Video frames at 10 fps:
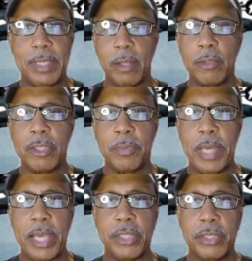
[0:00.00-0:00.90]
Don't
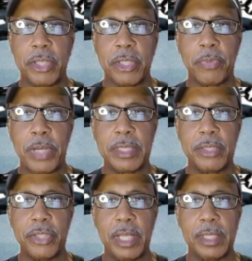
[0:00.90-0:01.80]
smash it, just press it
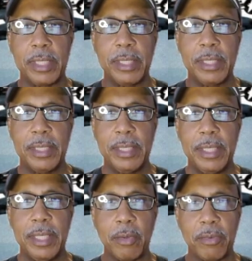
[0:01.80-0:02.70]
gently
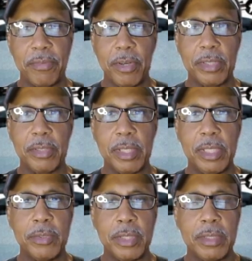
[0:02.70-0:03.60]
and refer to
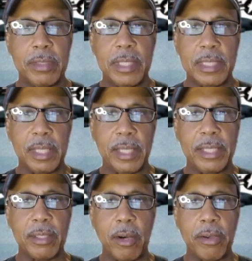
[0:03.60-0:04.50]
use as a
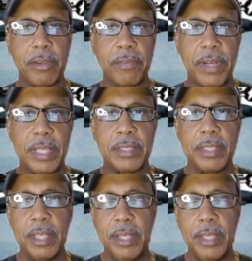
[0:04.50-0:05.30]
link to all your friends.